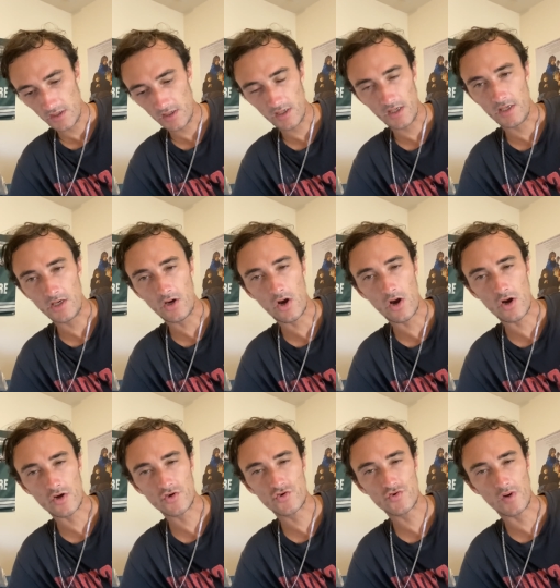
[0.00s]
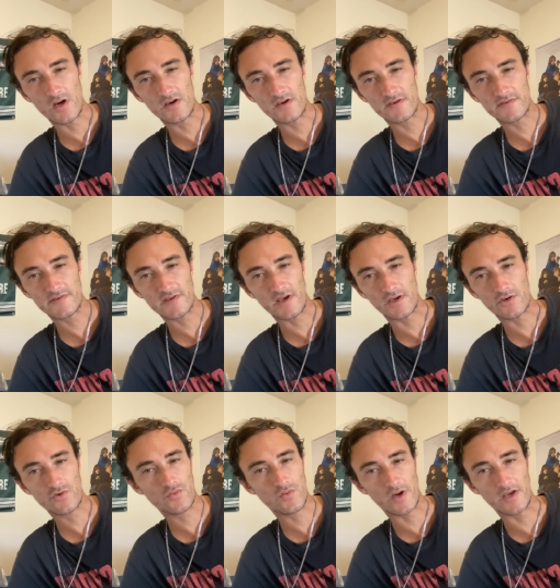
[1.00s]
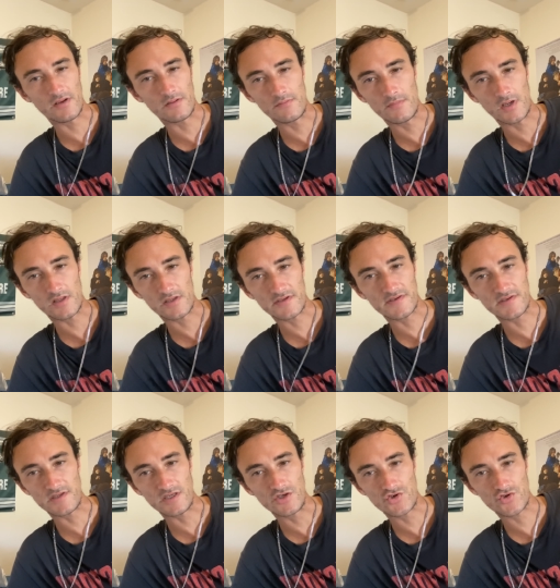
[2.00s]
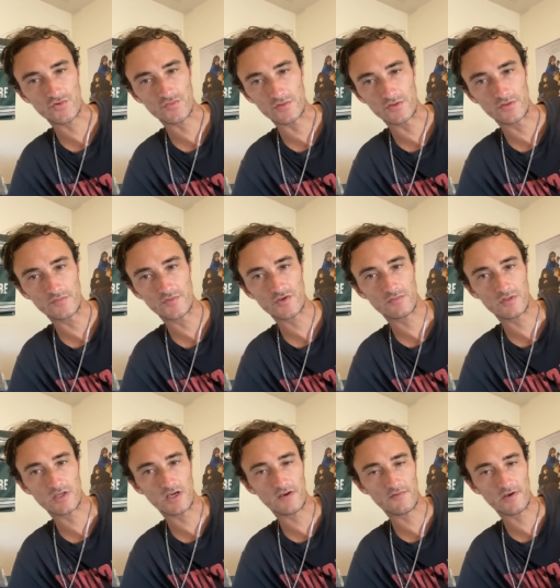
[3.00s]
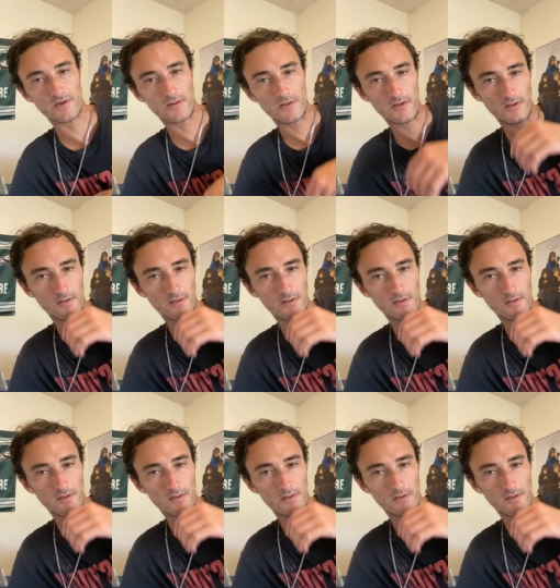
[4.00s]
any hard drugs like kratom, LSD, shrooms, or whatever.